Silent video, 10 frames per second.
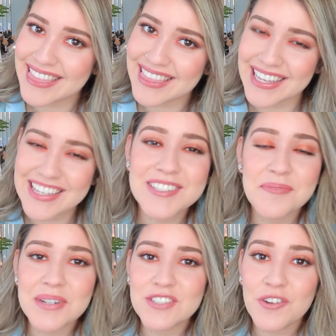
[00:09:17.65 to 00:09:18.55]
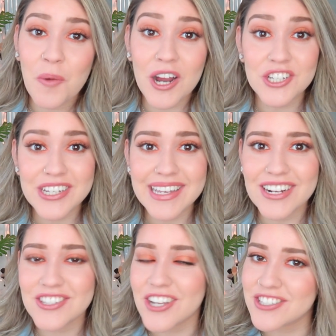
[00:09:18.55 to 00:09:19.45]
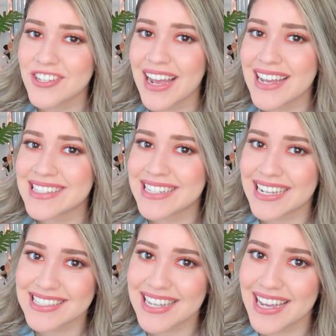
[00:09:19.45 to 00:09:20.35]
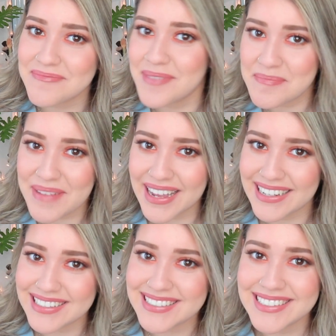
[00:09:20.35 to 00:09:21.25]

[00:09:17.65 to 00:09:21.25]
Thank you so much for watching, and I'll talk to you guys next time. Bye.